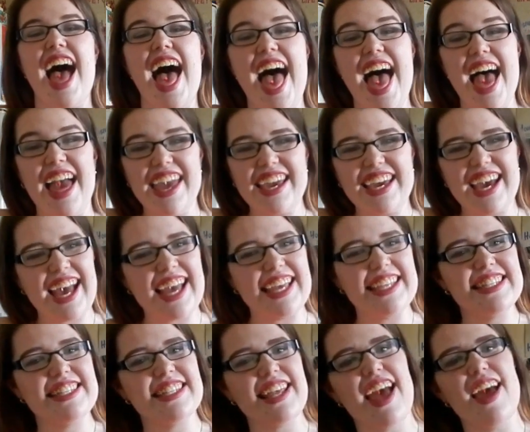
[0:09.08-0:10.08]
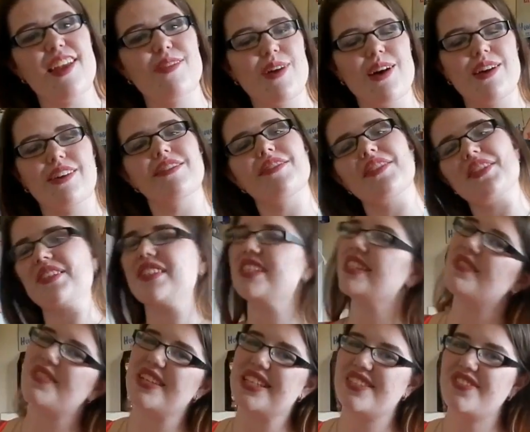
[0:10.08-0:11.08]
Hey guys, and welcome to this
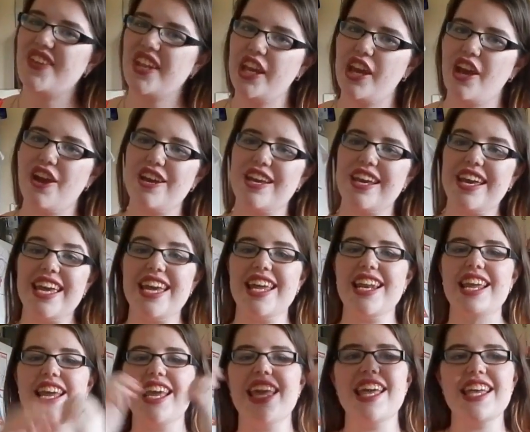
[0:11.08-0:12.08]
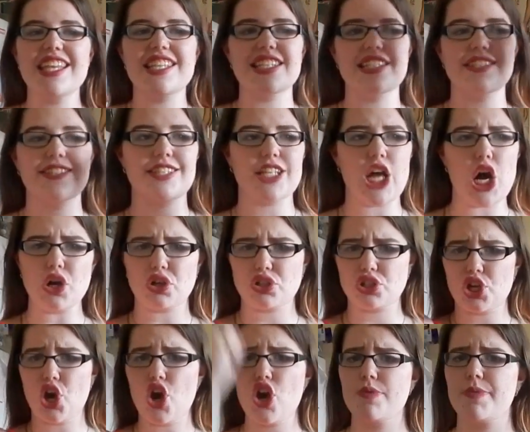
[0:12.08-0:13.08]
week's video. It is
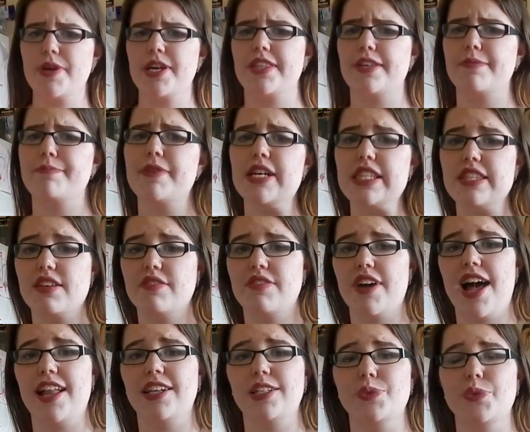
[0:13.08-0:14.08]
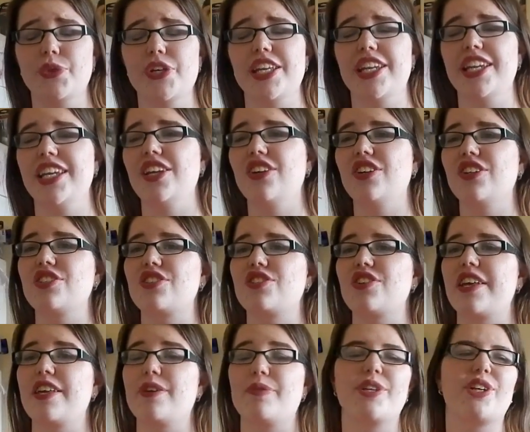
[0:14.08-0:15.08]
October, the month of Halloween. Here in
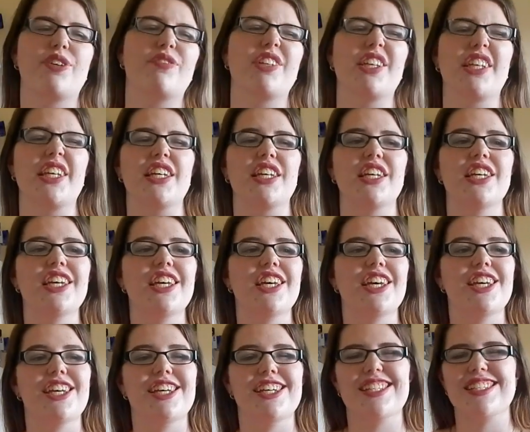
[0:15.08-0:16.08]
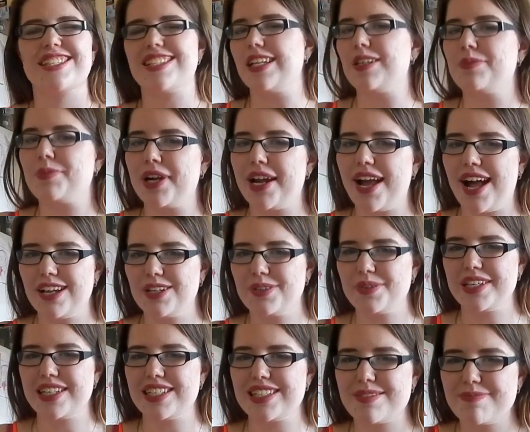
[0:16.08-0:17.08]
Australia we don't really celebrate
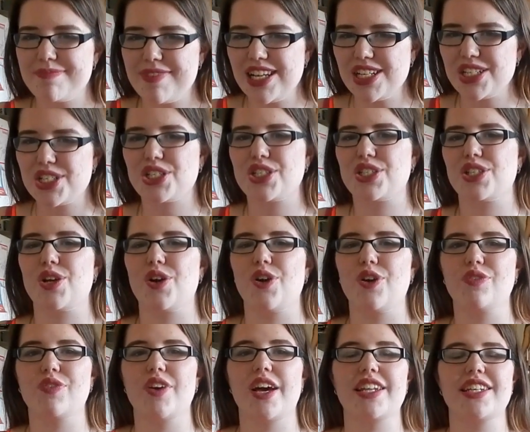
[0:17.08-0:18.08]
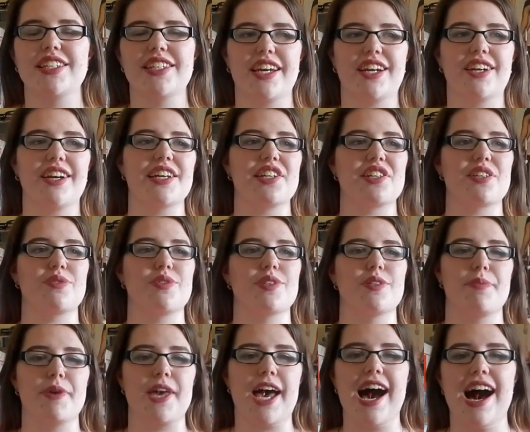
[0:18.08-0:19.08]
Halloween as much, so finding decorations was a
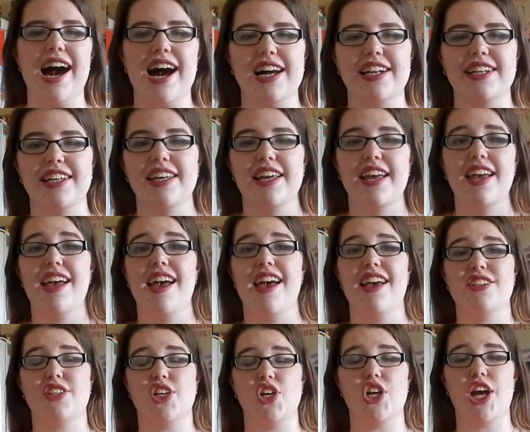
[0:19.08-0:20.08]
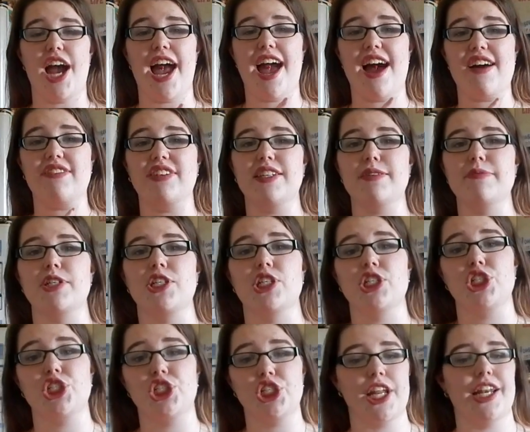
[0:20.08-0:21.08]
bit hard. So I have limited
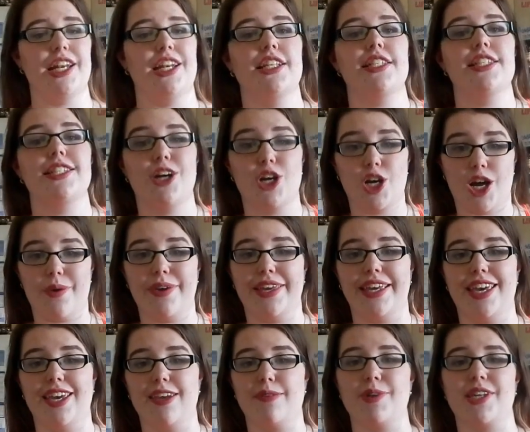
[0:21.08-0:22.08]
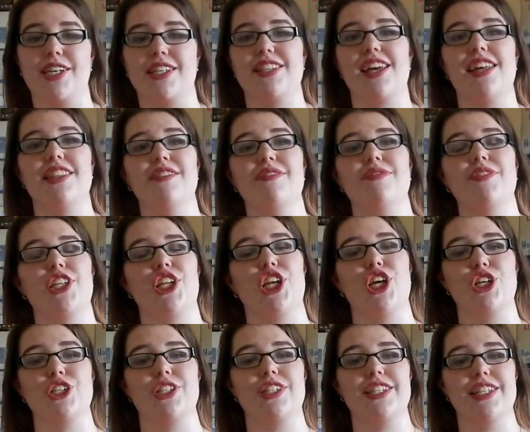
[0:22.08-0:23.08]
shit and it's not going here because other
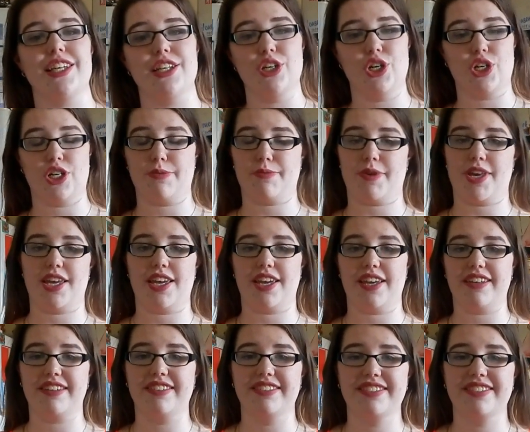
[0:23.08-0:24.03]
videos are not going to be here.